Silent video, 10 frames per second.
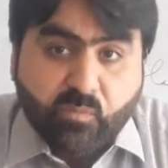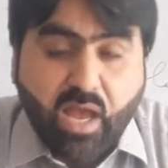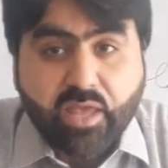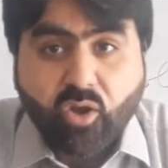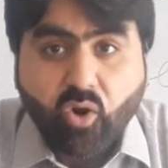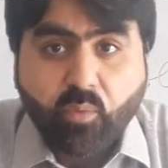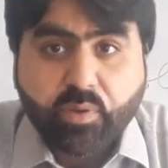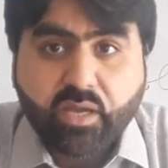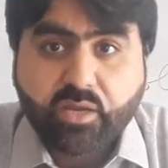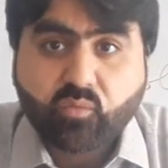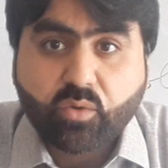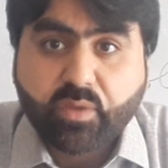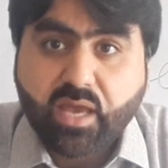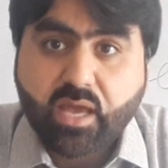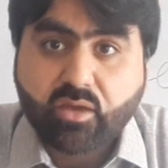I hope it would
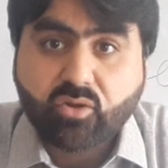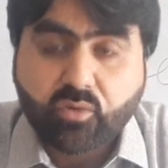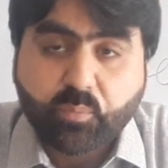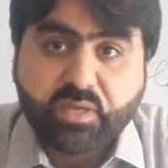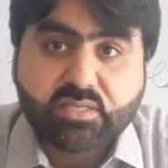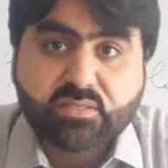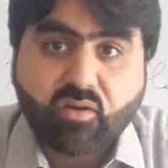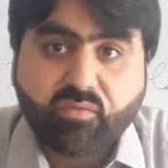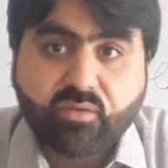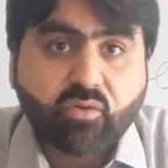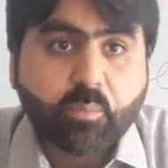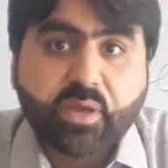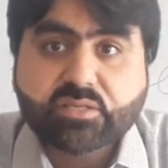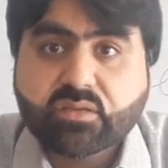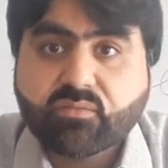be a good piece of
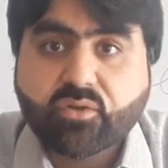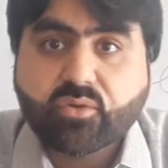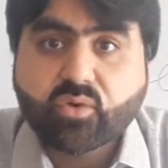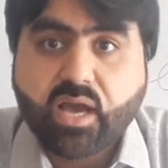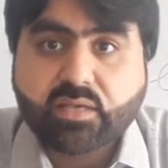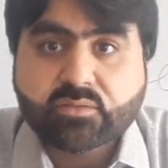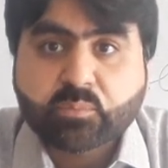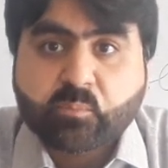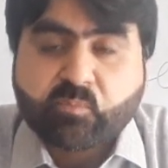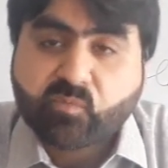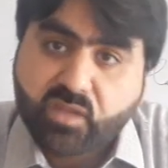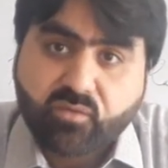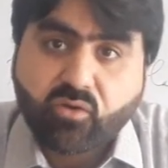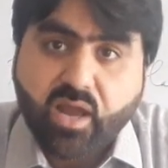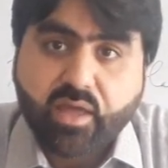information for you guys.
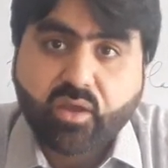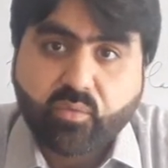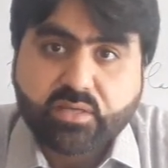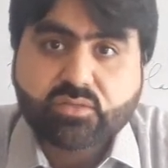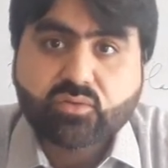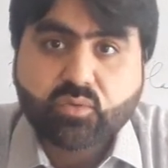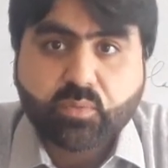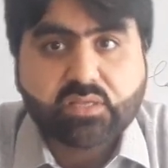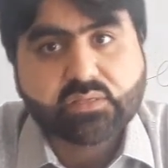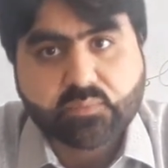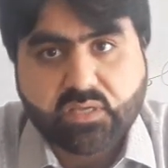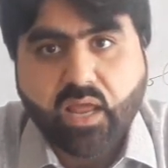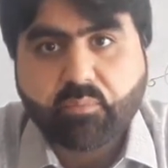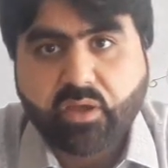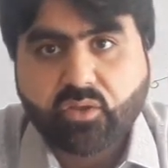Therefore, I request you to please
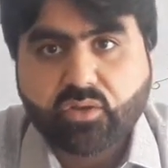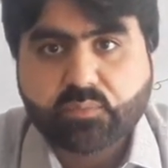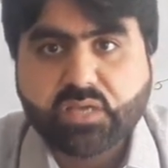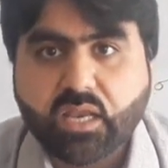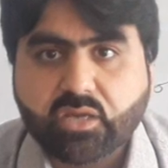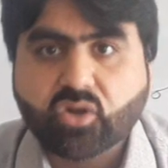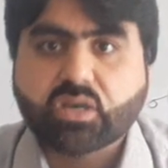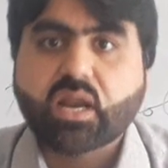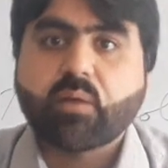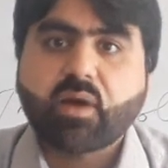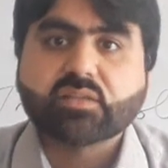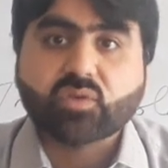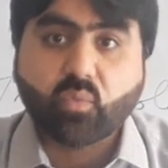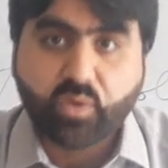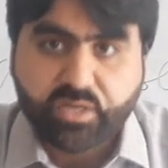subscribe my YouTube channel, Dr. Aman's
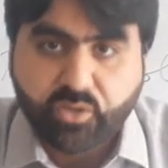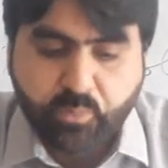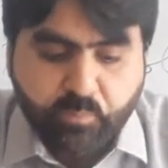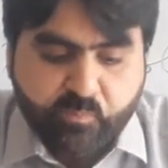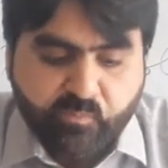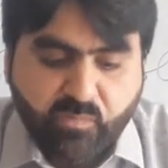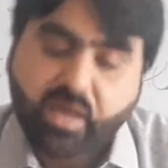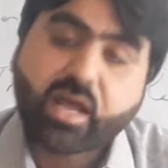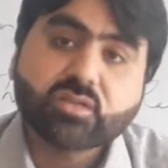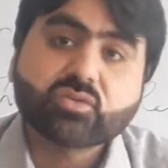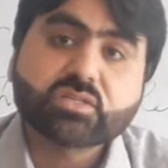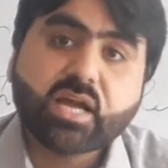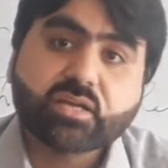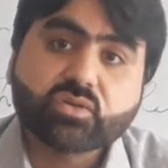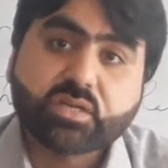video, and also
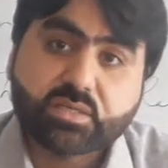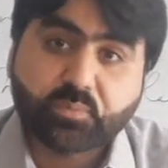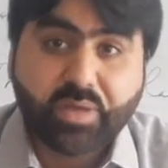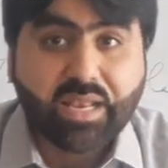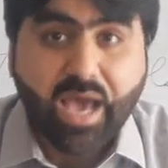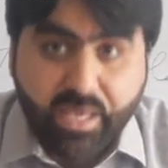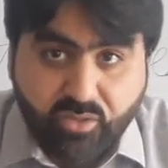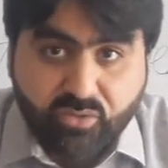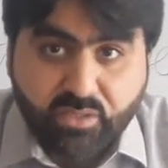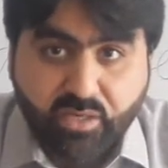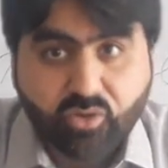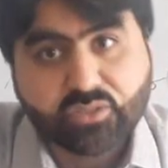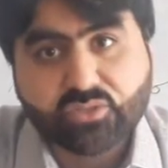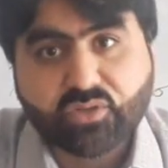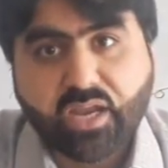try to hit bell icon in
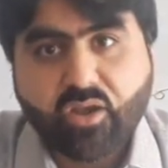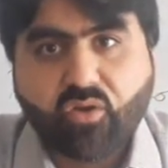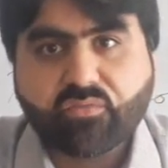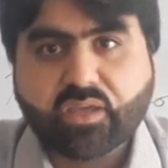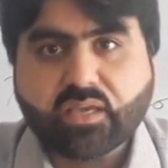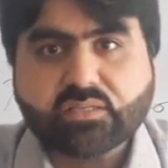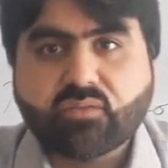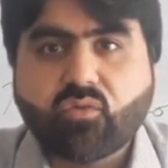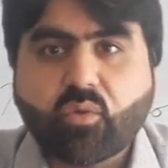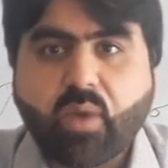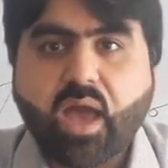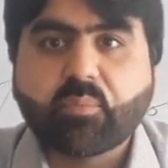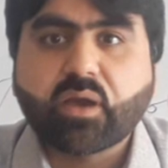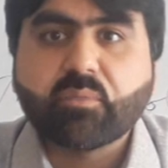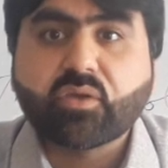order to get notification for my
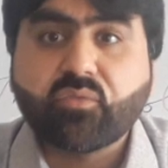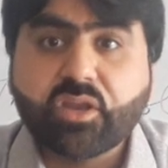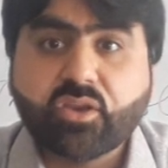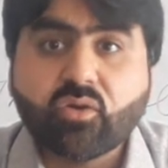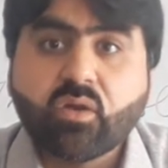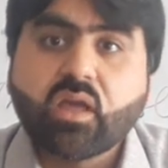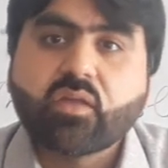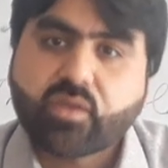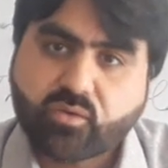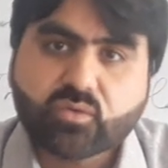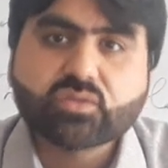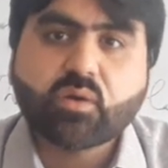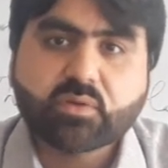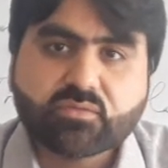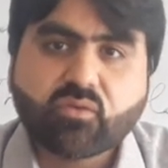upcoming video. Thank you
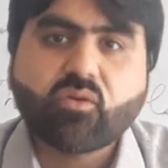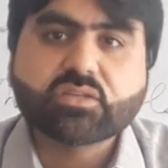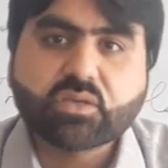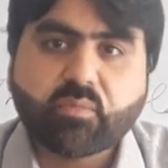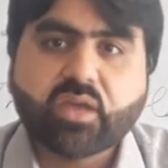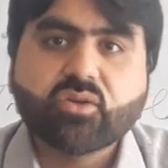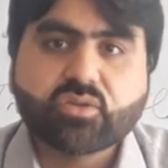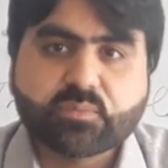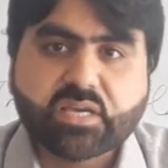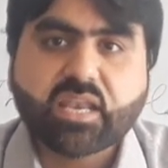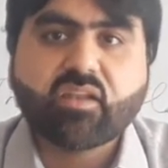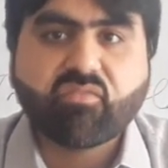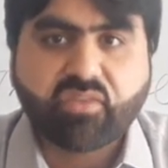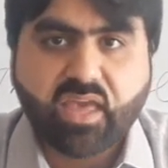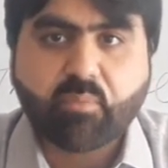so much for watching my YouTube channel.
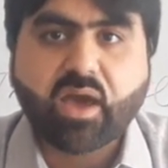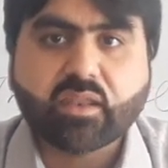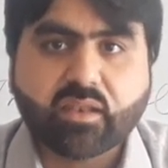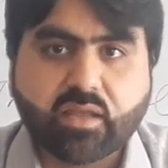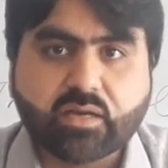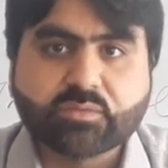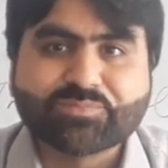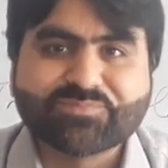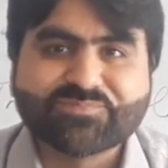Fi Amanillah.